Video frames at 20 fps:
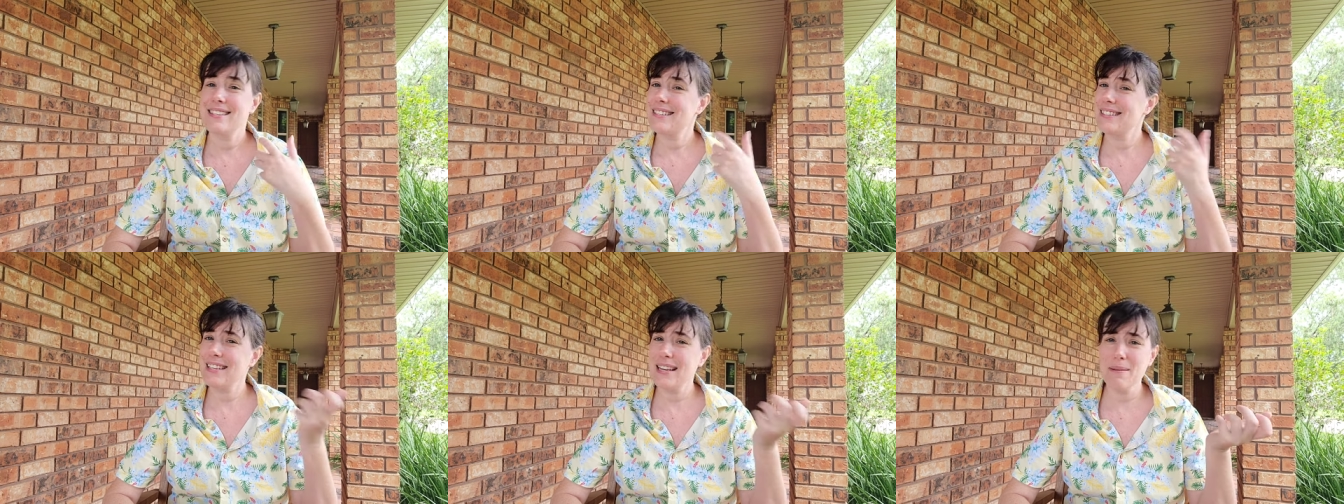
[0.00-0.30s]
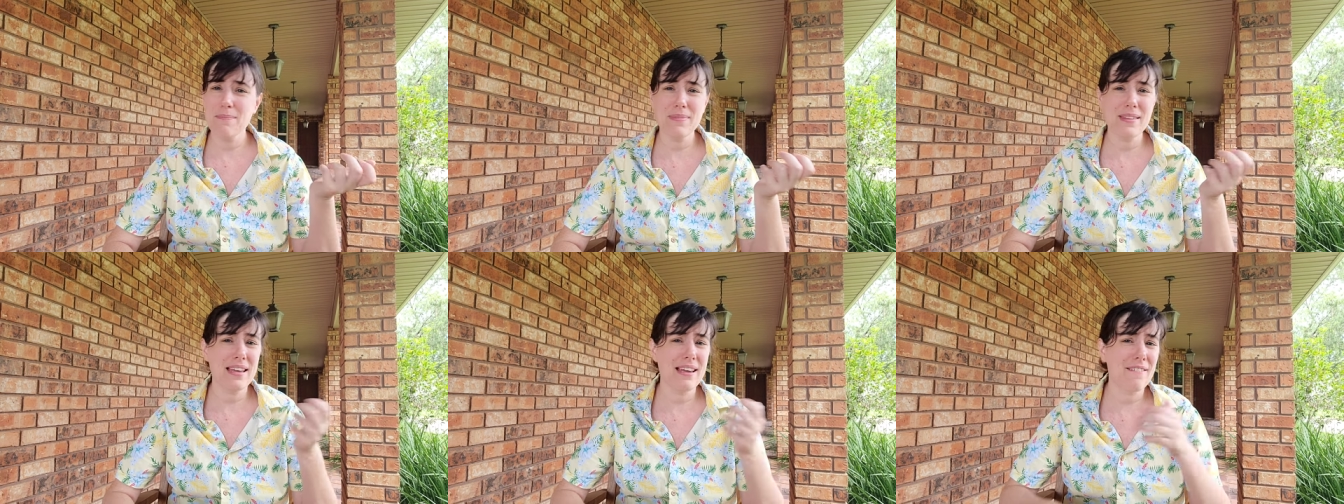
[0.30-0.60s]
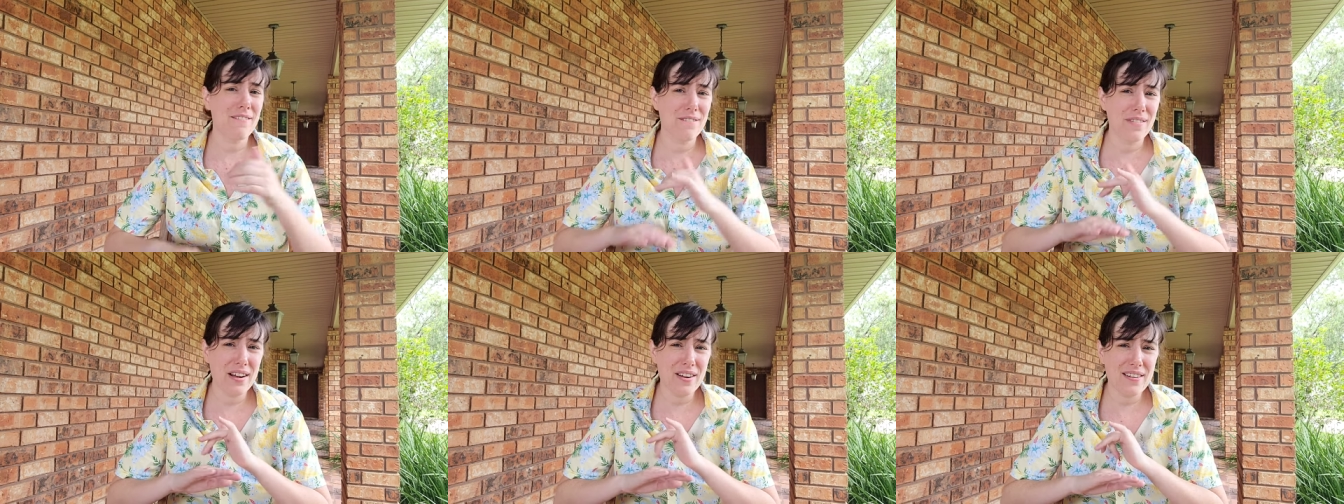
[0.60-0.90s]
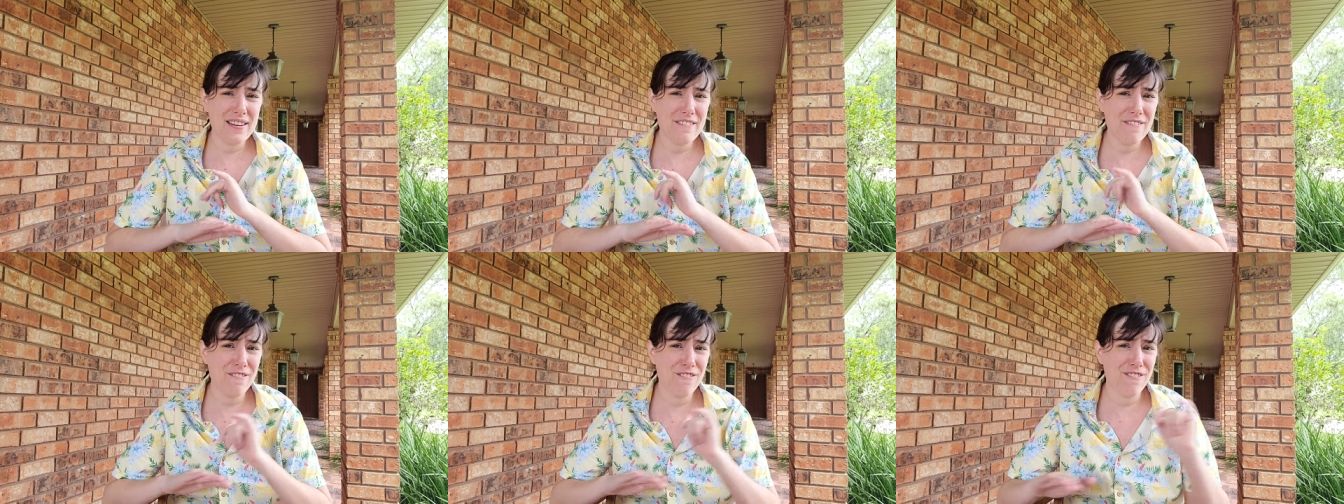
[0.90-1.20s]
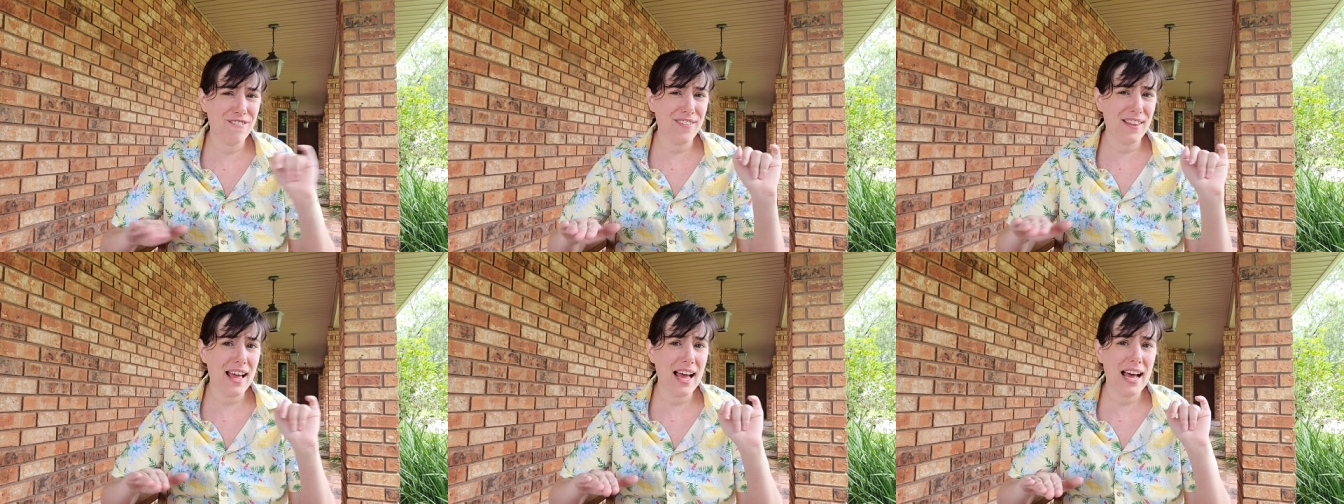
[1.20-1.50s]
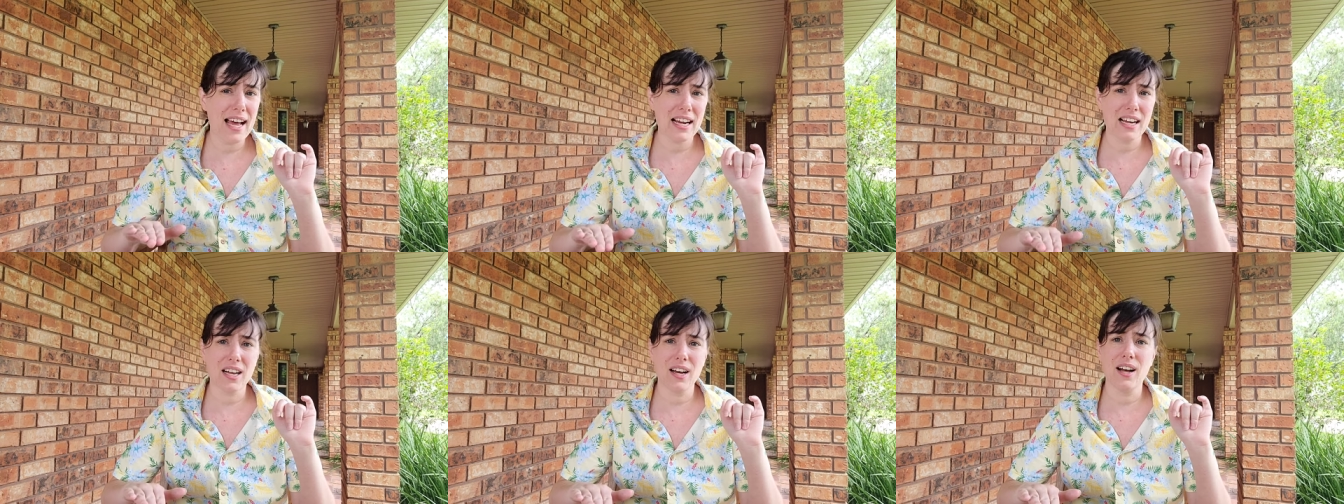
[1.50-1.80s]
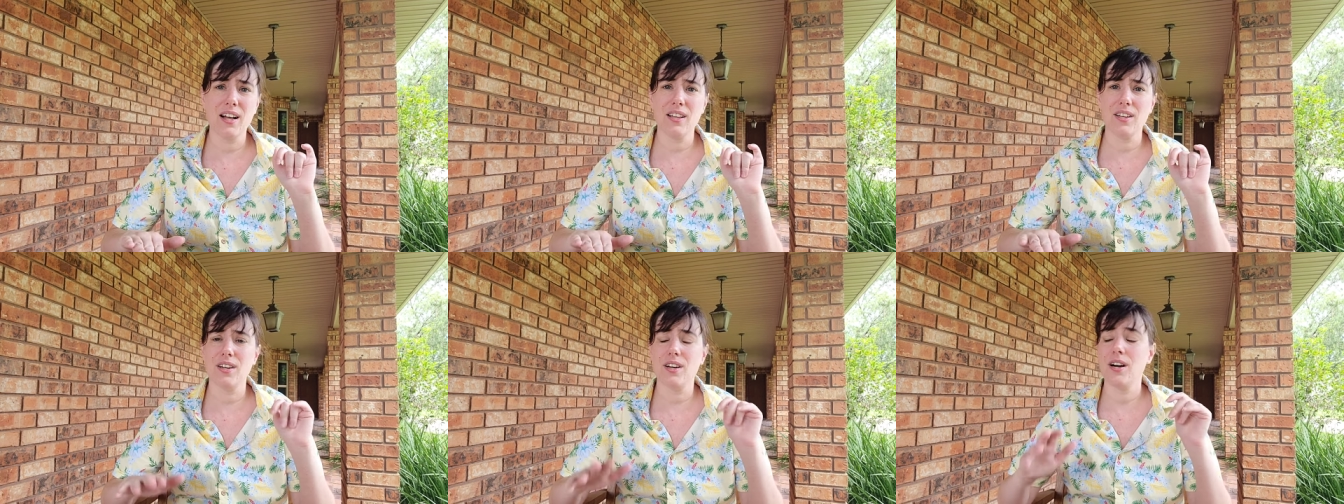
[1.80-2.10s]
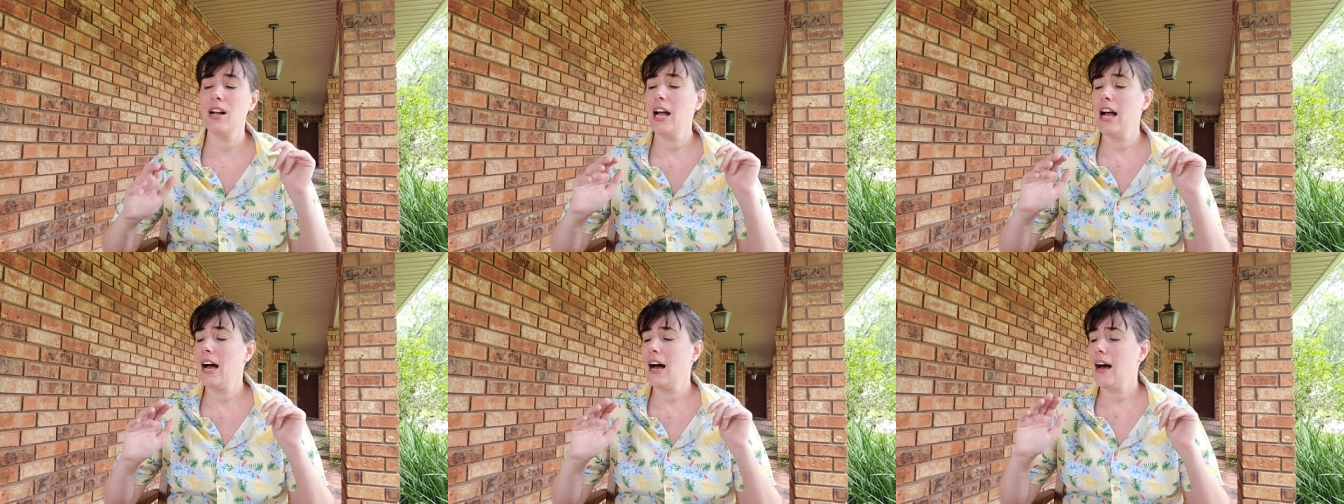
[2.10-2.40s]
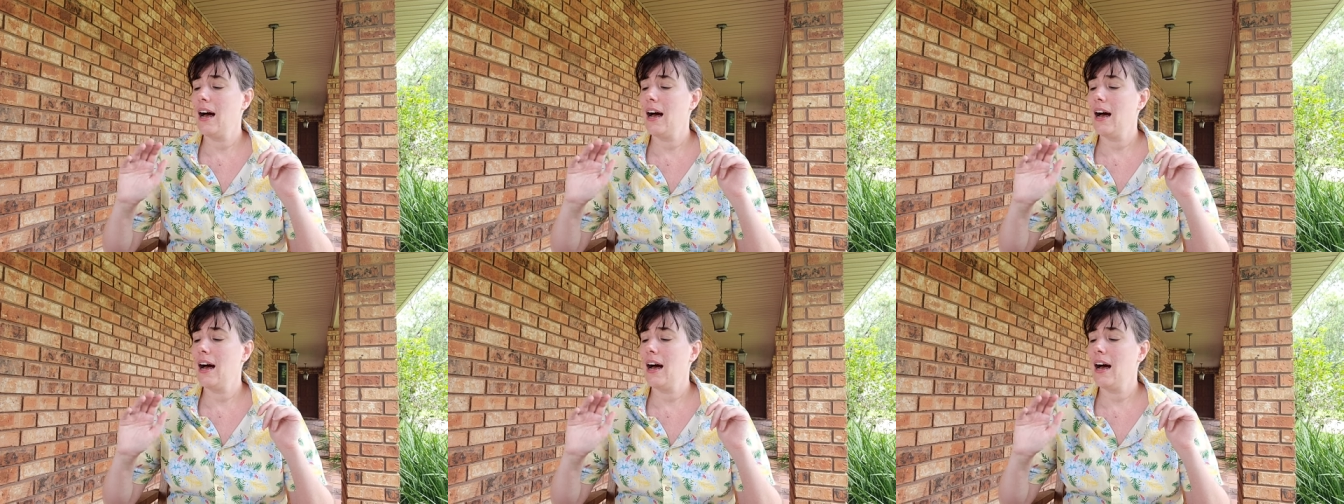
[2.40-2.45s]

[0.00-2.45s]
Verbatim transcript: Same thing, very flat color.